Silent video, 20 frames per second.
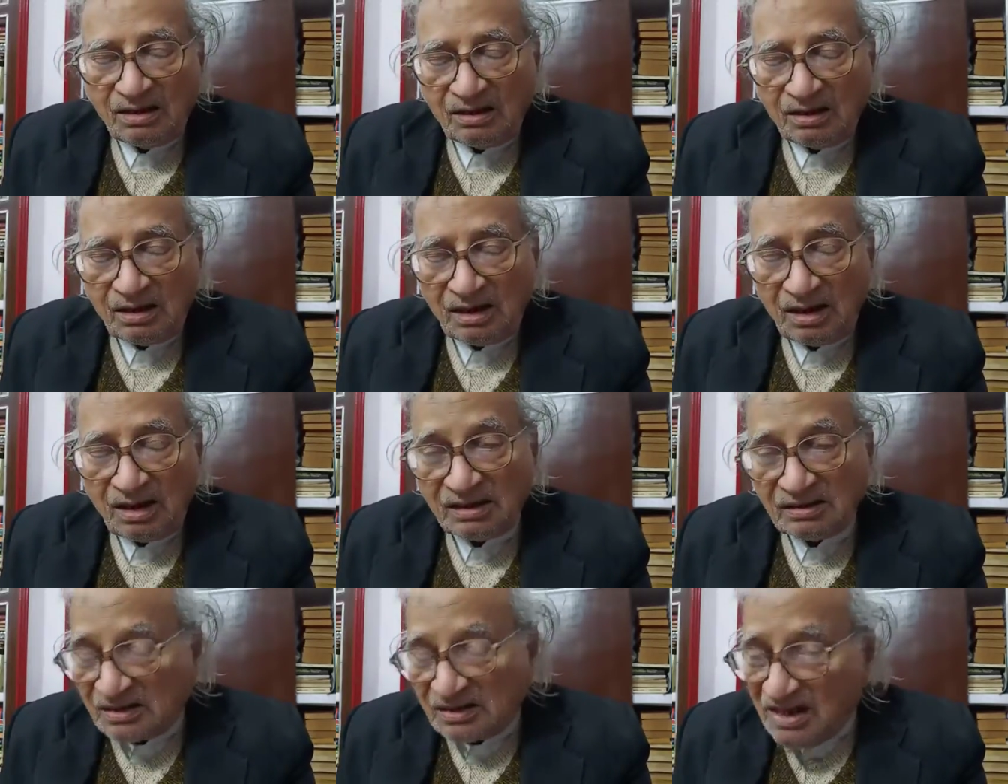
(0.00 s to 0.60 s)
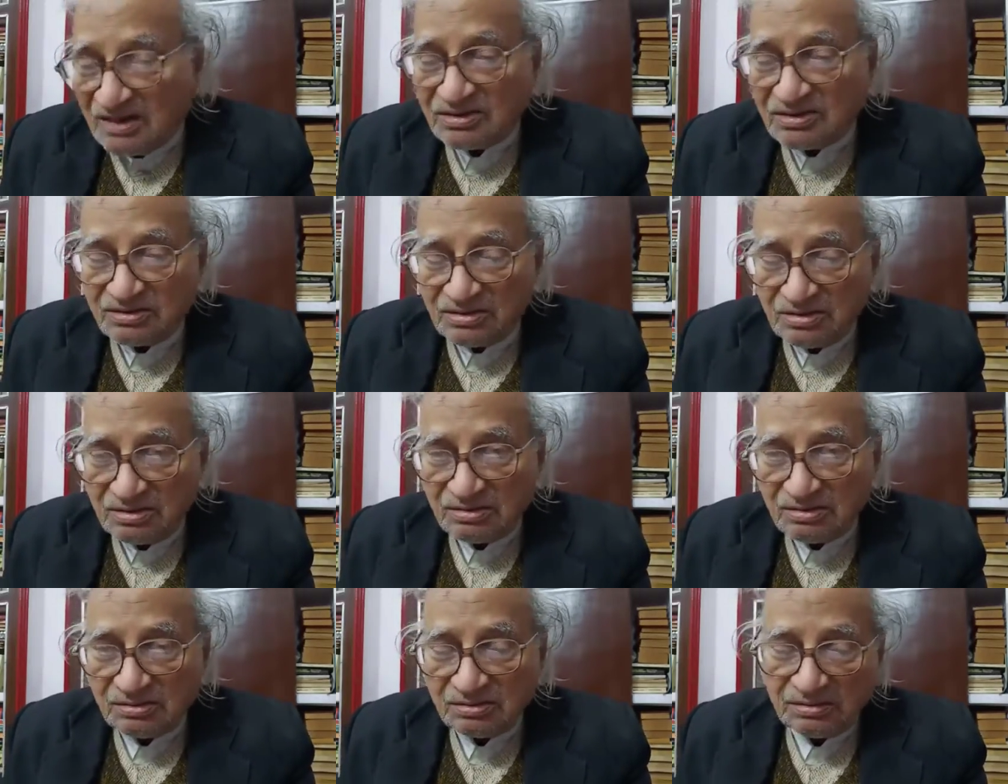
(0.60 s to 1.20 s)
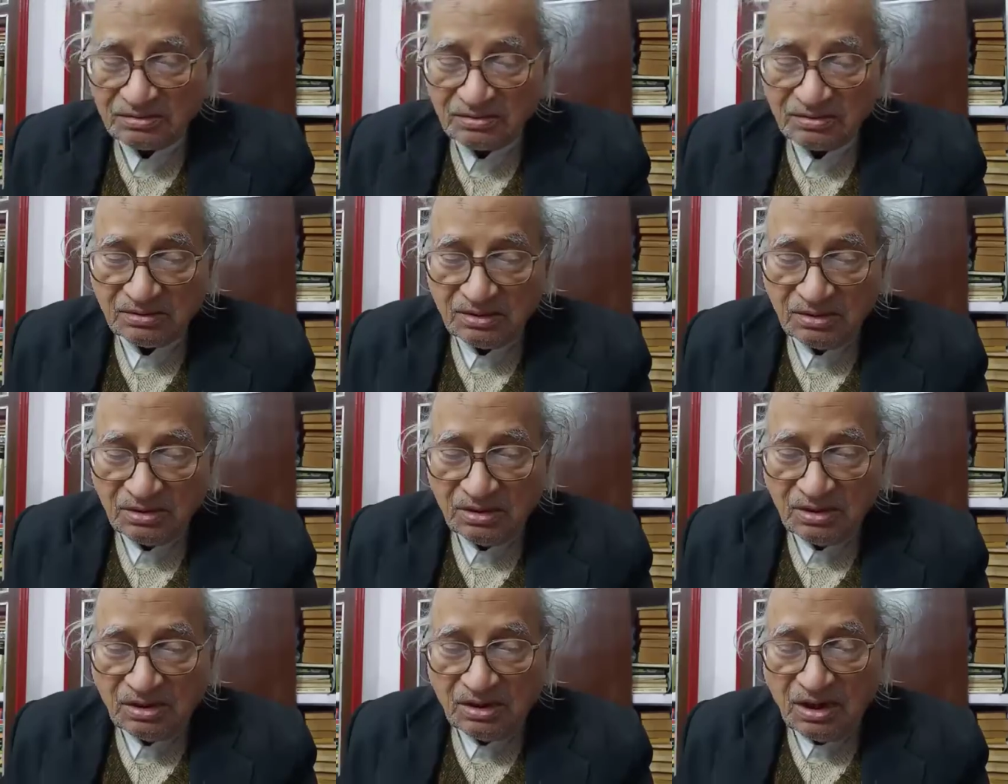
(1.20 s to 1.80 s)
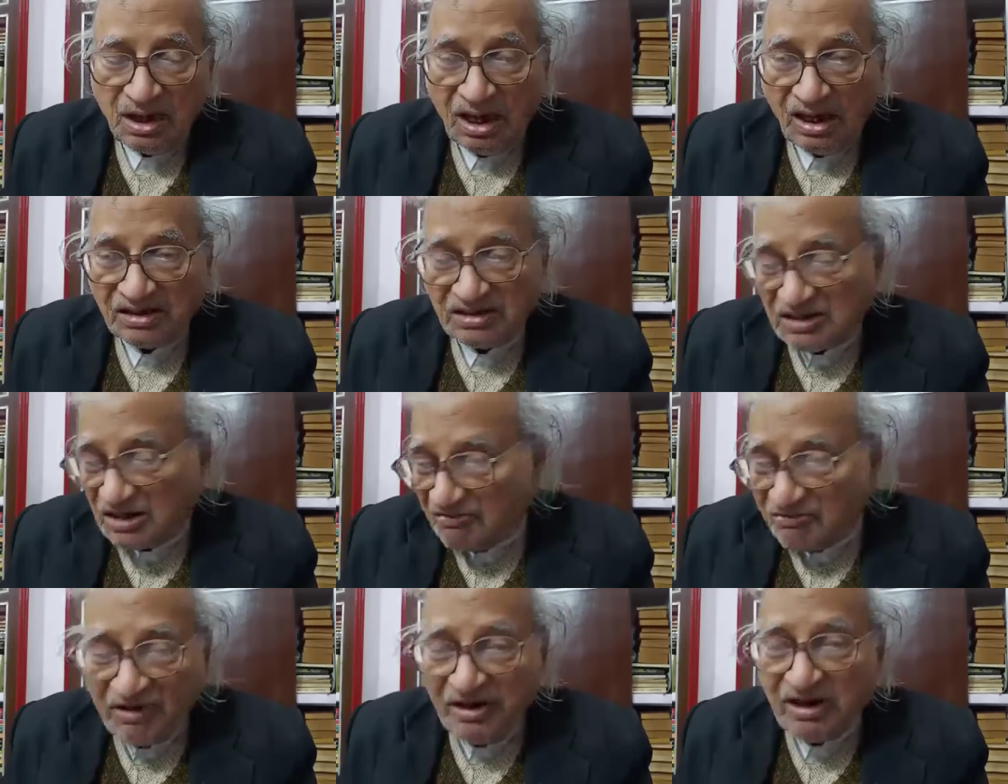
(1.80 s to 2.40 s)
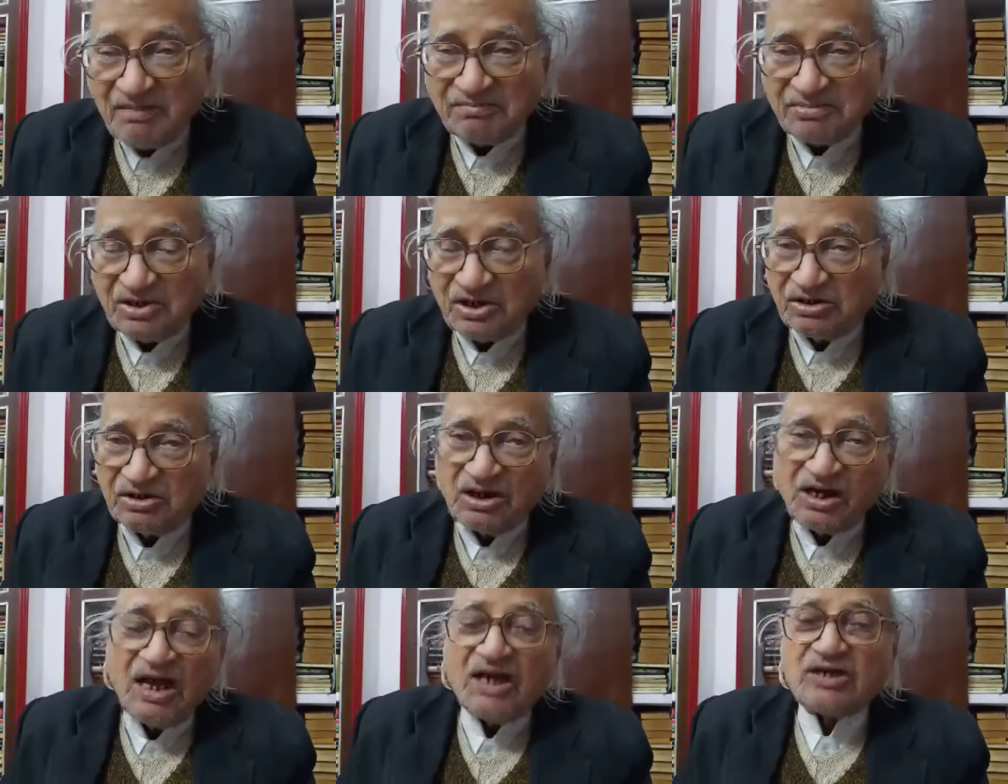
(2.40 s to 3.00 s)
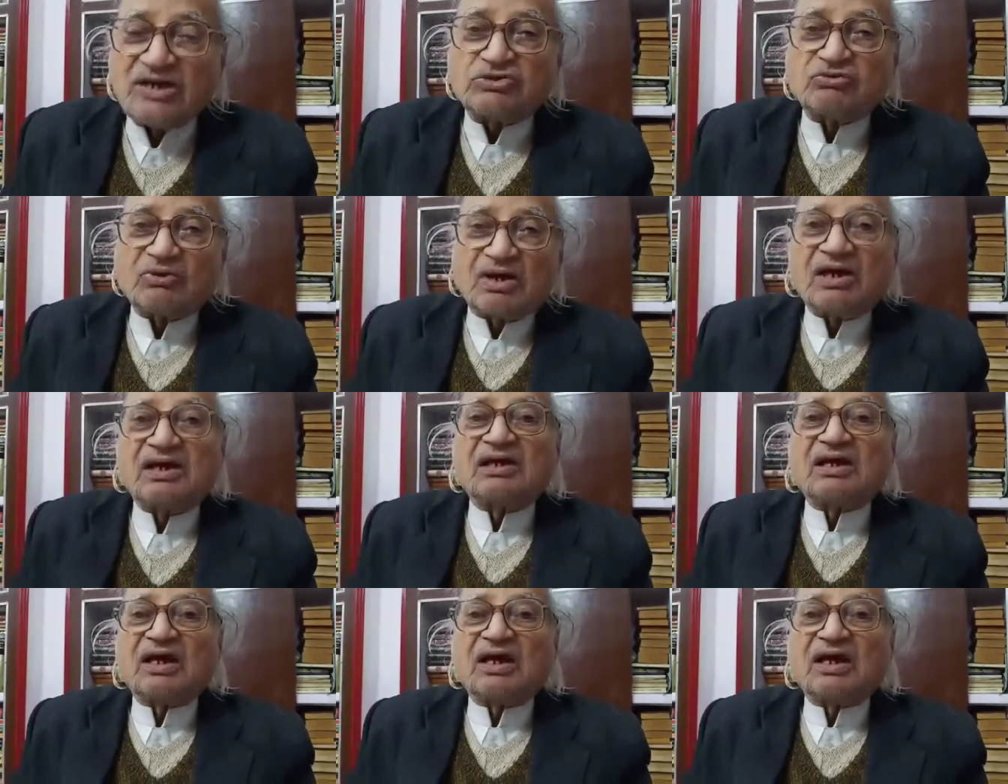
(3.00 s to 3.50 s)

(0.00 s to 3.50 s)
And thus, I developed intellectually.